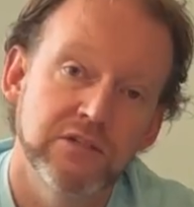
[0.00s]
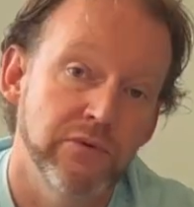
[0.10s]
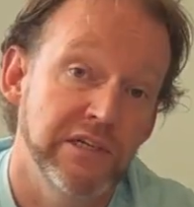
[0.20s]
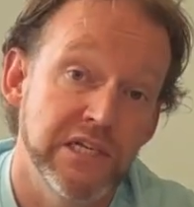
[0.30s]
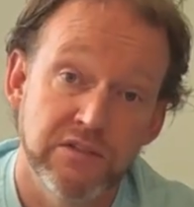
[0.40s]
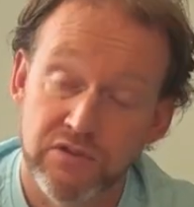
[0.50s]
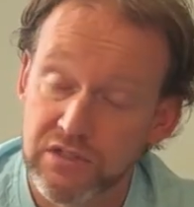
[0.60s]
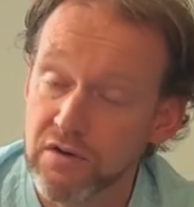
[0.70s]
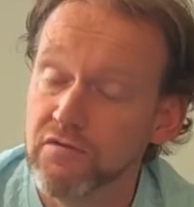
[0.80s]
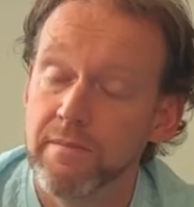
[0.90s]
are released for
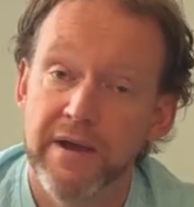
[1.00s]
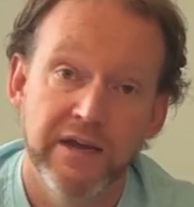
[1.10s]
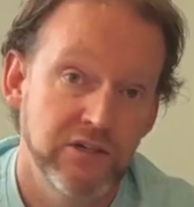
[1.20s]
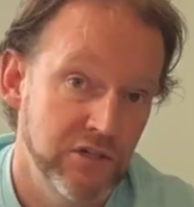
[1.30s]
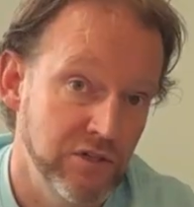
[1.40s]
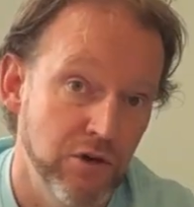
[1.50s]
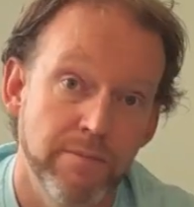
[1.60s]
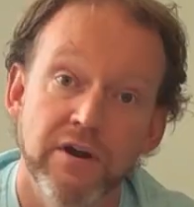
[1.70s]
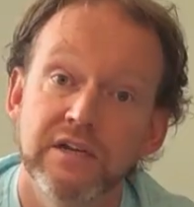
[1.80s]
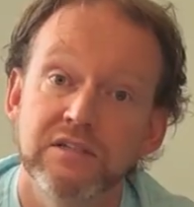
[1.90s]
software packages and
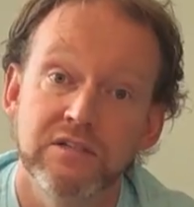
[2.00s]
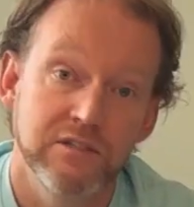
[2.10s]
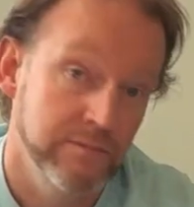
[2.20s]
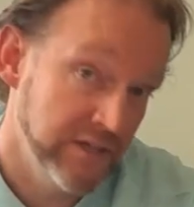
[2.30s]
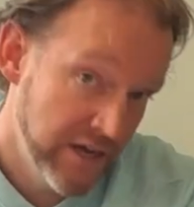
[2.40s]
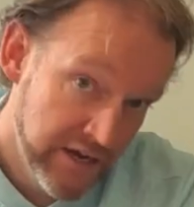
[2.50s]
operating systems,